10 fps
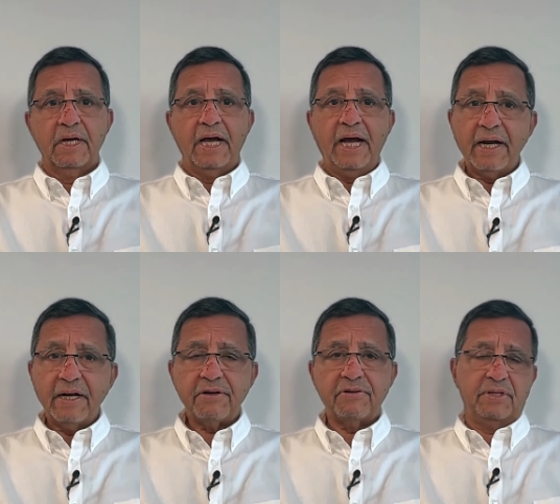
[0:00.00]

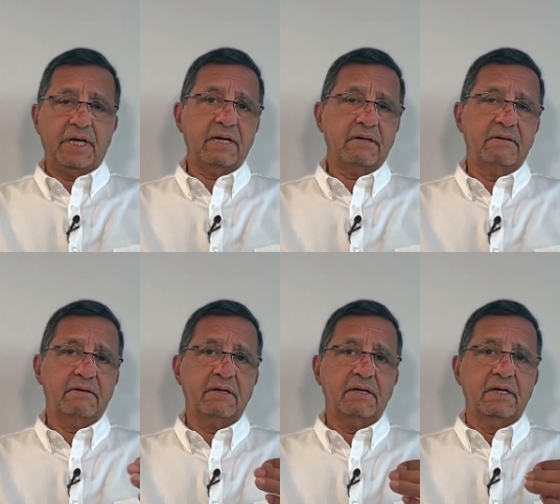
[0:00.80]
Added to that,
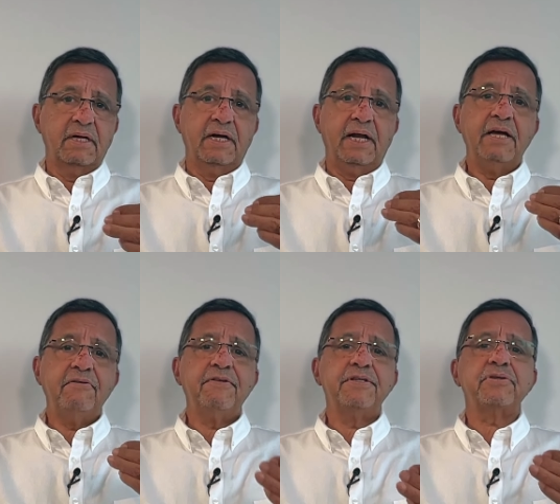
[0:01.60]

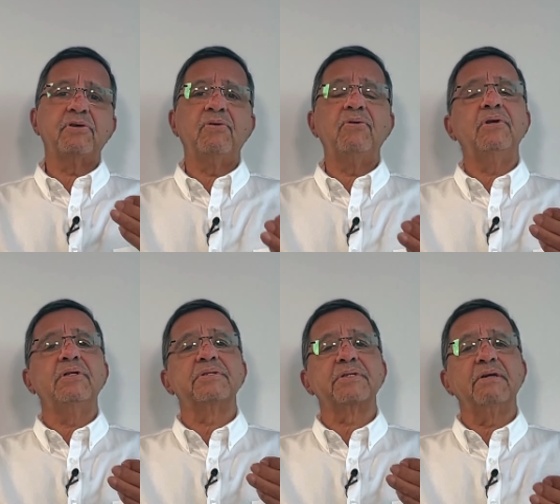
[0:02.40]
life as a whole
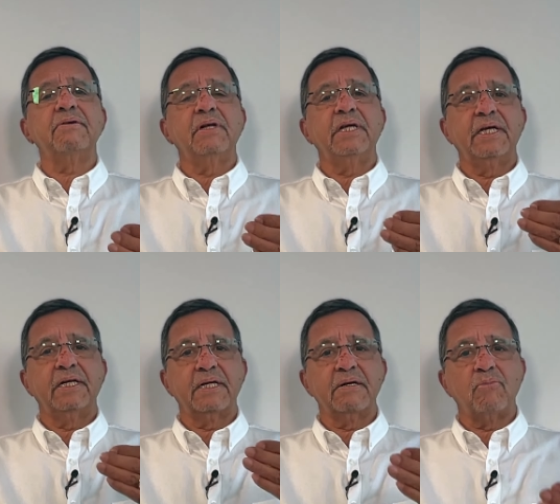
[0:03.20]
is generally
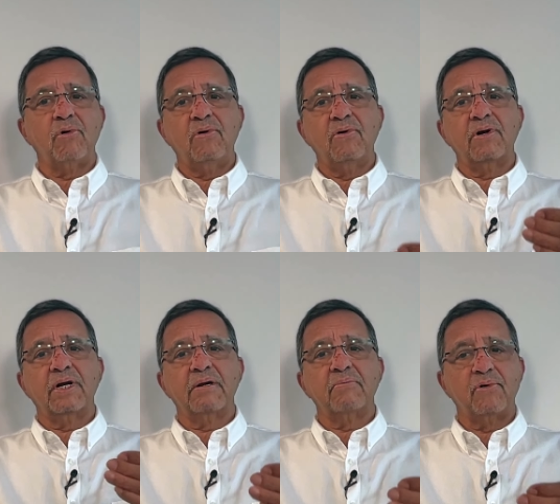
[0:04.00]
getting more
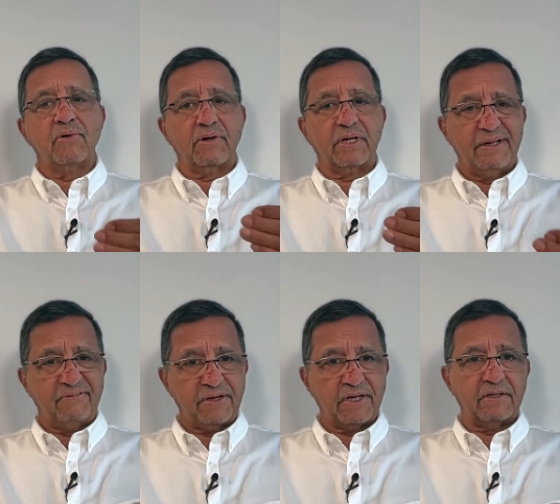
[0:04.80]
and more
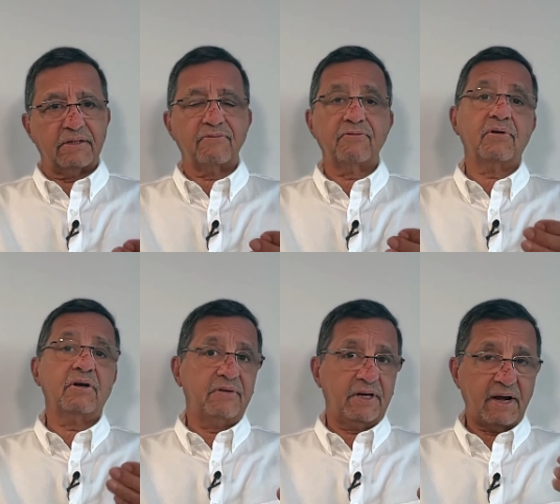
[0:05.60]
difficult for
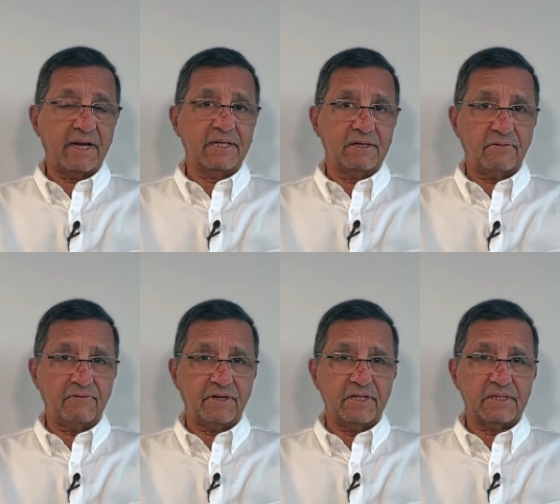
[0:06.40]
a variety
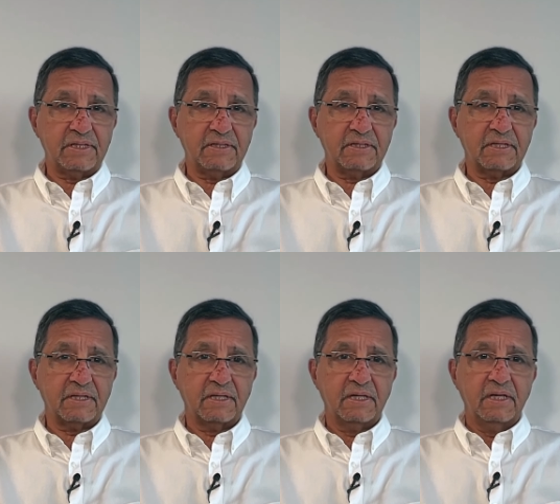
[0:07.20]
of reasons.
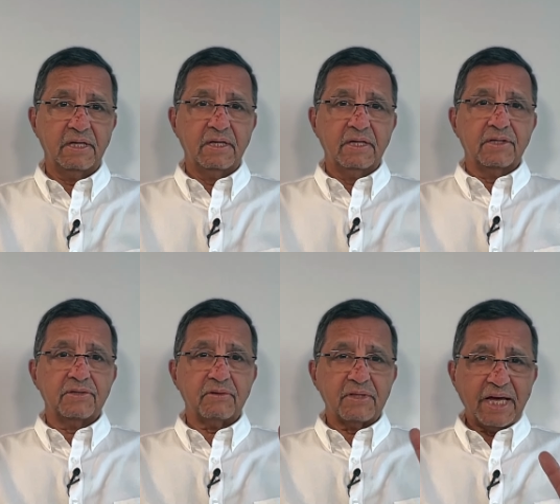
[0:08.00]

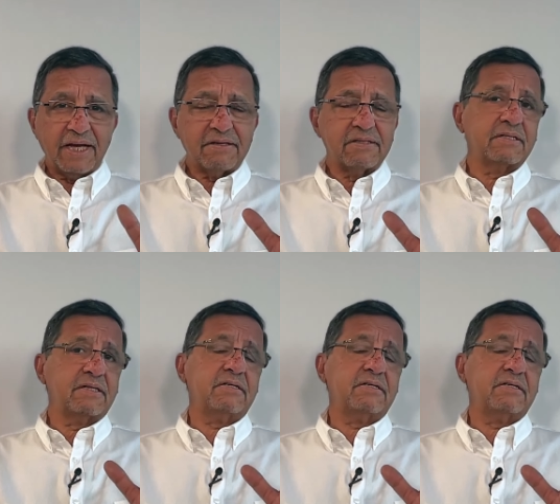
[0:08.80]
So that is the